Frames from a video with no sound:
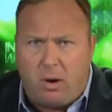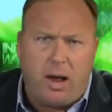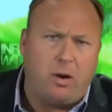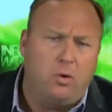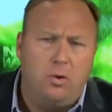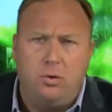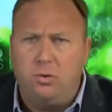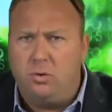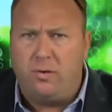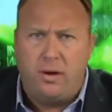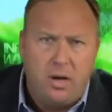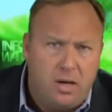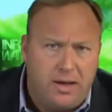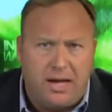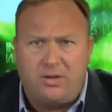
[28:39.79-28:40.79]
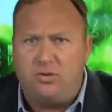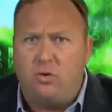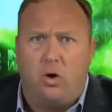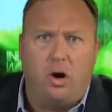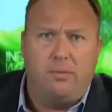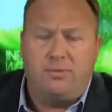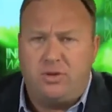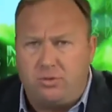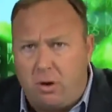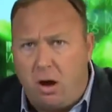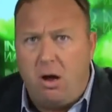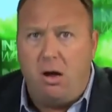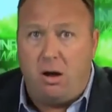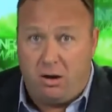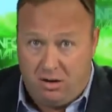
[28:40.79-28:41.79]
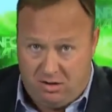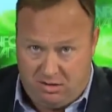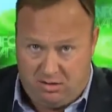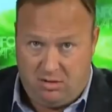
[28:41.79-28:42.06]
We're like, ooh, that storm's strong.